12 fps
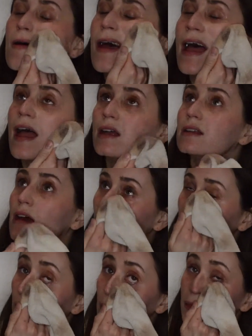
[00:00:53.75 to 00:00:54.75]
And
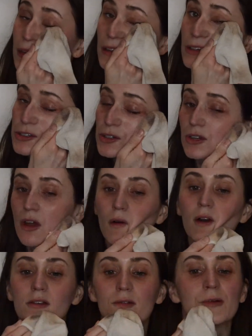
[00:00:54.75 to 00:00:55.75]
one thing you should
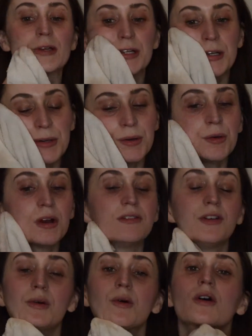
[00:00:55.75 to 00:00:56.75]
know is if
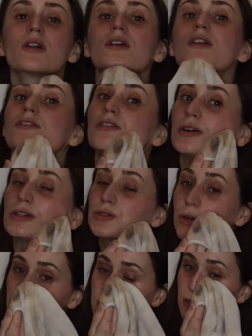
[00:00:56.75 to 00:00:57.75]
you order the full
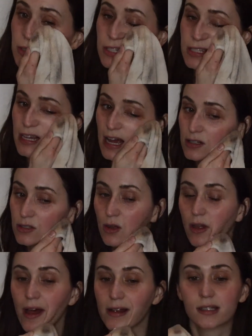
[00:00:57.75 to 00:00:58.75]
Trace Leches set, so
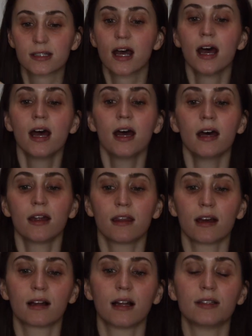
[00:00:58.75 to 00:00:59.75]
that's
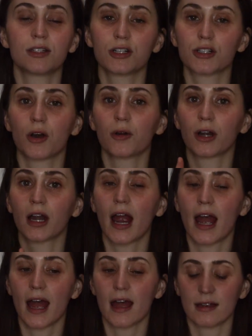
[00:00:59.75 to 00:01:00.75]
the cleanser, toner,
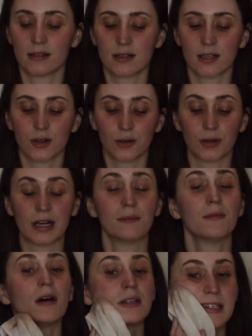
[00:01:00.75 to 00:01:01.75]
and
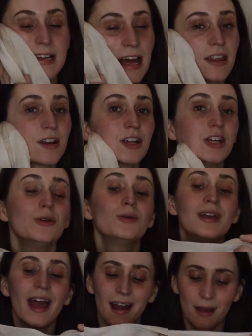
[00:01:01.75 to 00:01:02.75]
cream all together, you
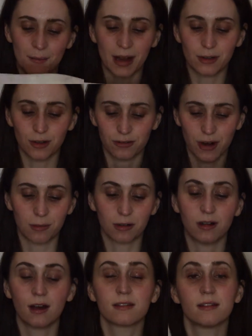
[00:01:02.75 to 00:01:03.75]
get a microfiber
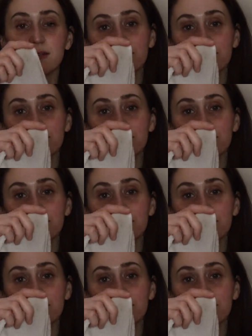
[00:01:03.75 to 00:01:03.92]
cloth, and